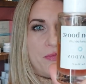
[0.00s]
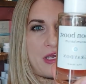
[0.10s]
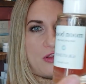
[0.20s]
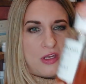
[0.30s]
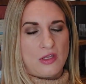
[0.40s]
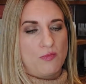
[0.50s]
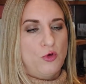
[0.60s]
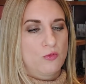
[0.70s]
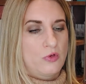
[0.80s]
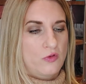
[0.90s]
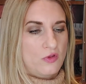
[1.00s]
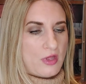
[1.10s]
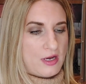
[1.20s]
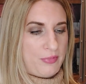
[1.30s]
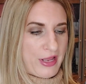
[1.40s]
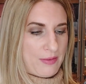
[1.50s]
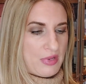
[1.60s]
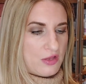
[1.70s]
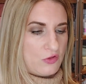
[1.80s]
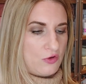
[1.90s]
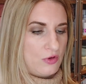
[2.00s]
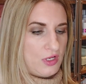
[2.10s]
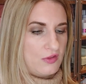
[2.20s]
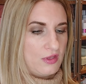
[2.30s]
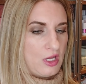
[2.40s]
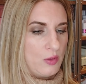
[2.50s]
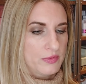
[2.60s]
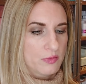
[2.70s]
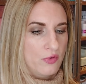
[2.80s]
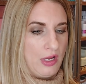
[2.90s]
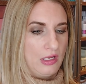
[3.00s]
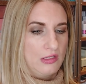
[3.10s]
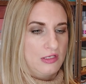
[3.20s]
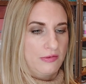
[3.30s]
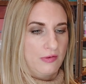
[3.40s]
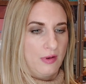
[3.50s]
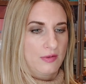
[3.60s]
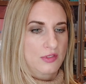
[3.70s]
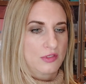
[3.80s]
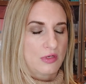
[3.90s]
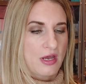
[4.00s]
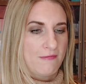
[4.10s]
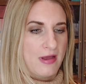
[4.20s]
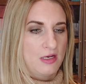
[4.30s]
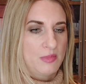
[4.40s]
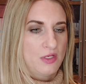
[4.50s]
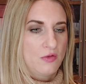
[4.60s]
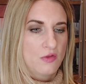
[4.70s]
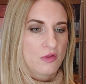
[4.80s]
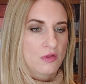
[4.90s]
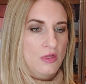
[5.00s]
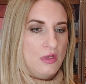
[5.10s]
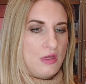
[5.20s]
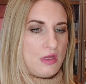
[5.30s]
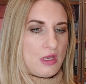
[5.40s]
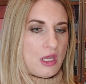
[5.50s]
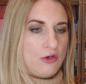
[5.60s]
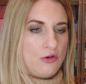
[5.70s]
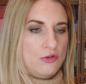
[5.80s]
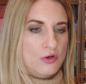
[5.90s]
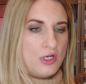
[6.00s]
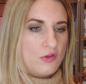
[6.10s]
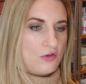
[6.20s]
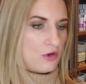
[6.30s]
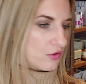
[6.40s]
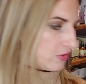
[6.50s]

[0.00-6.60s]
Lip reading: amazing. It's Moon Boost. A lot of plant-based ingredients that help to bring different vitamins and nutrients to your